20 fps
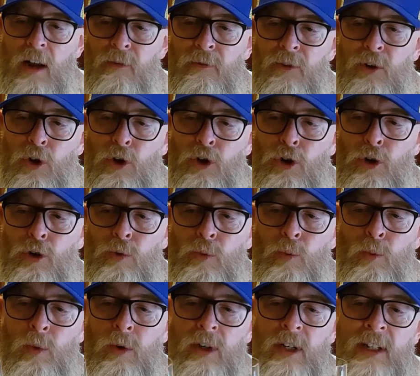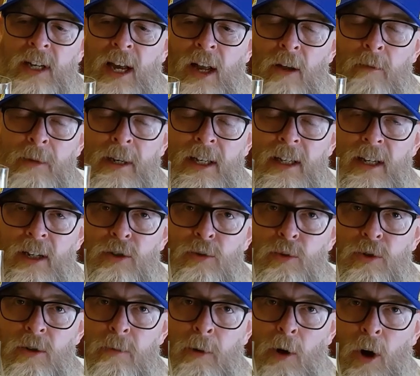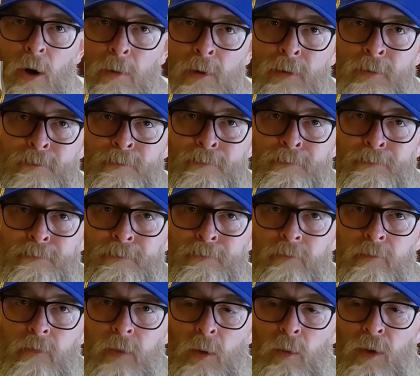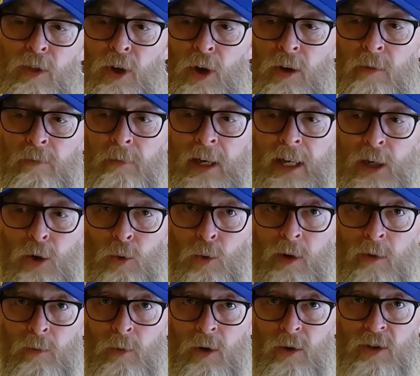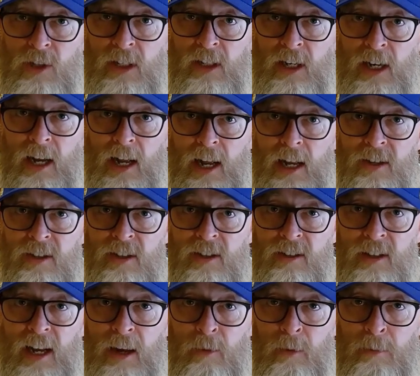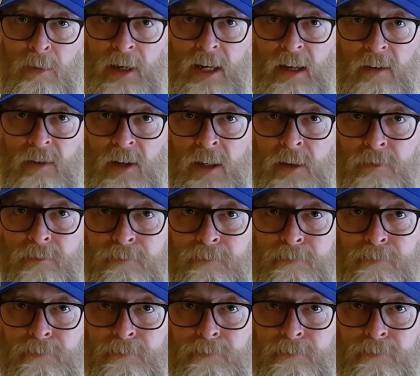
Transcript: If you were to tell me this was a bourbon without me knowing what's in the glass, I would believe you